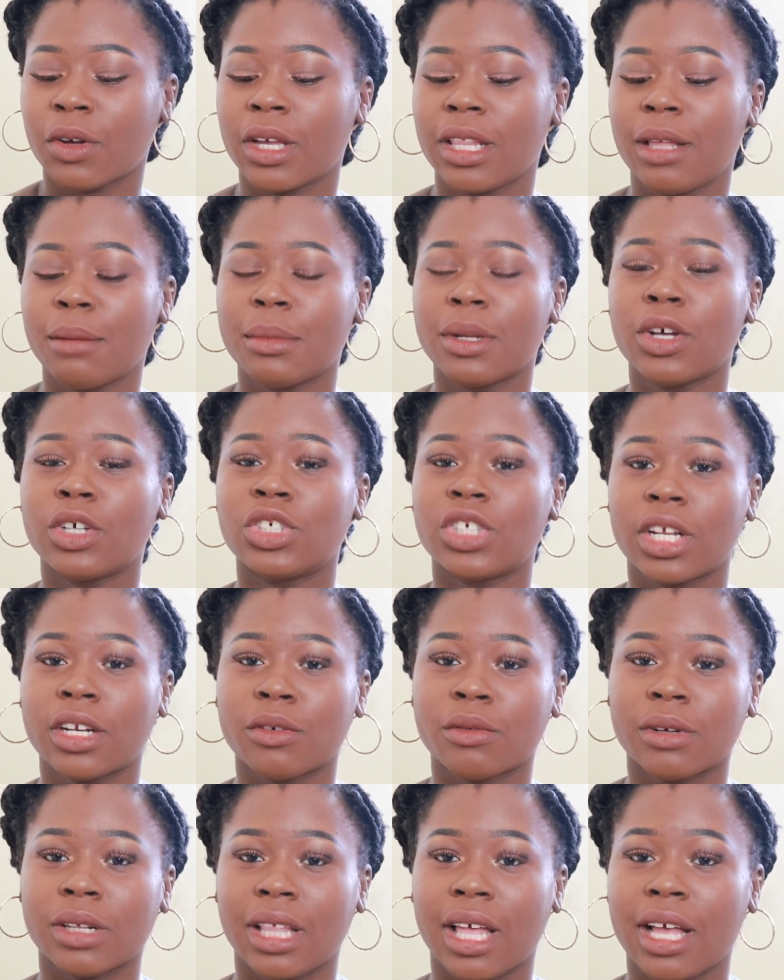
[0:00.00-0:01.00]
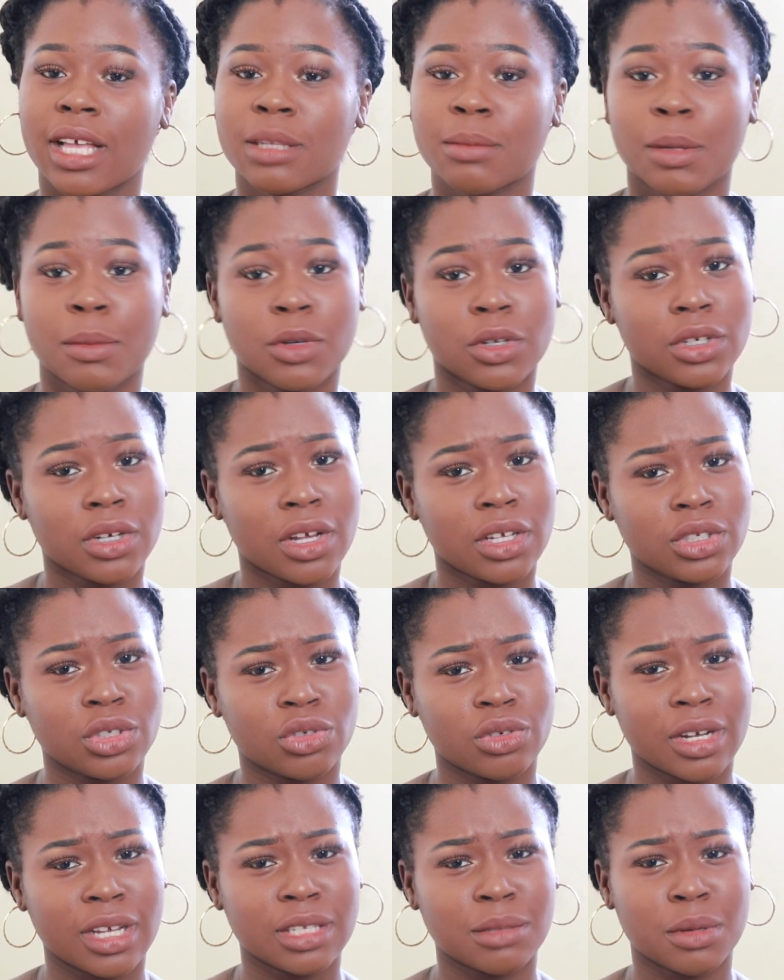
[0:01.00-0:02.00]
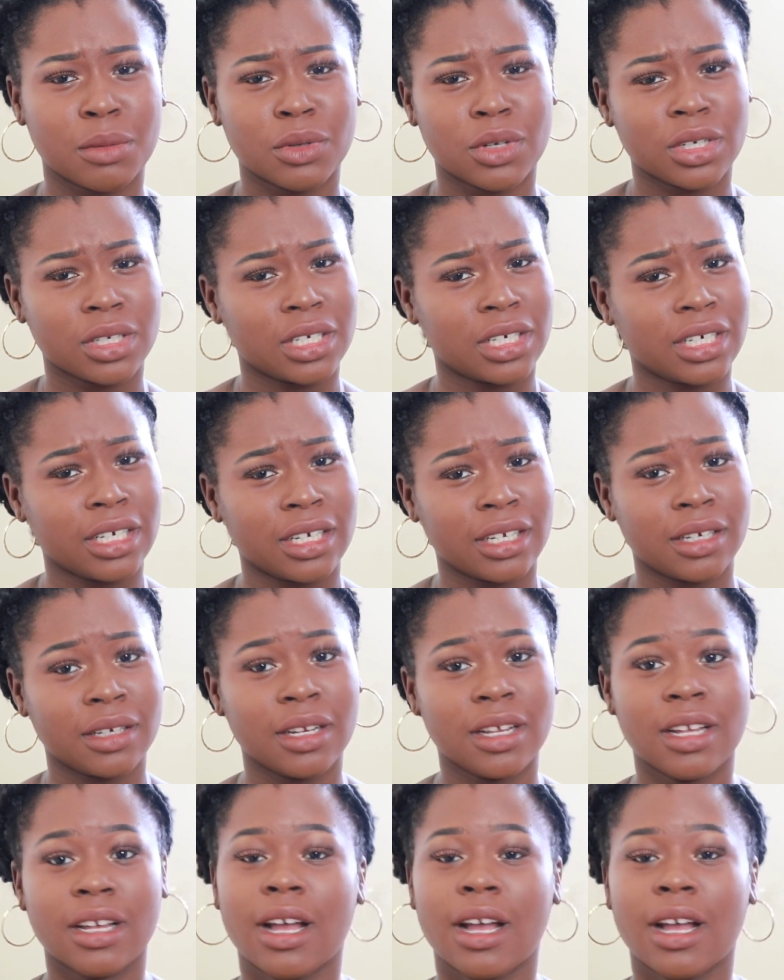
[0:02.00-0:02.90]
Okay, let me not generalize. Maybe you're not stressed, maybe you're good.